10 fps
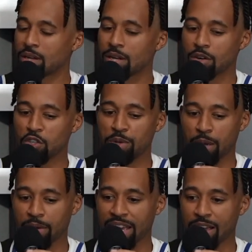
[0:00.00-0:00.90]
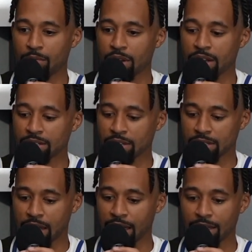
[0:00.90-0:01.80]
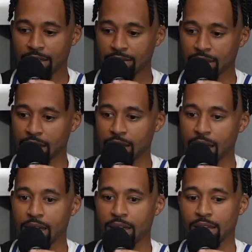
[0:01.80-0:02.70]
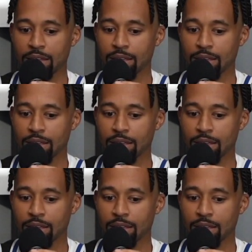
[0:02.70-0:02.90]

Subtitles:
Don't just pick up a camera and just like say, "Hey,